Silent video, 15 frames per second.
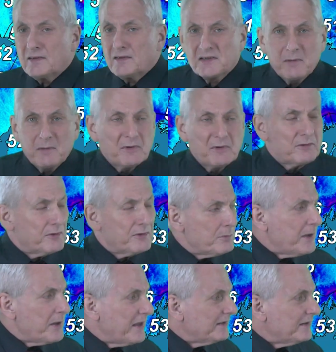And same thing for
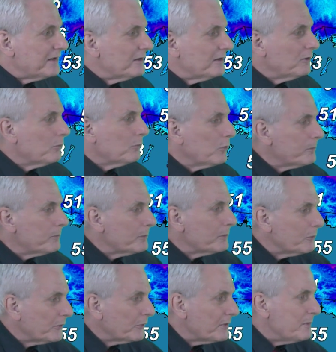the panhandle, a little
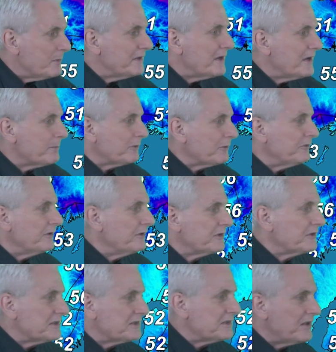warmer, more in the mid to upper
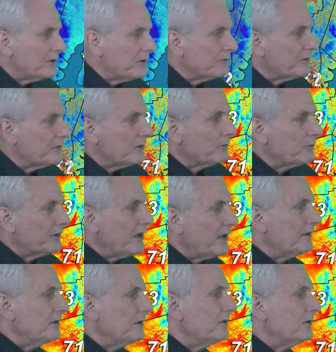50s there for the
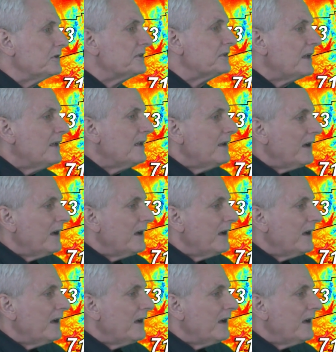overnight lows.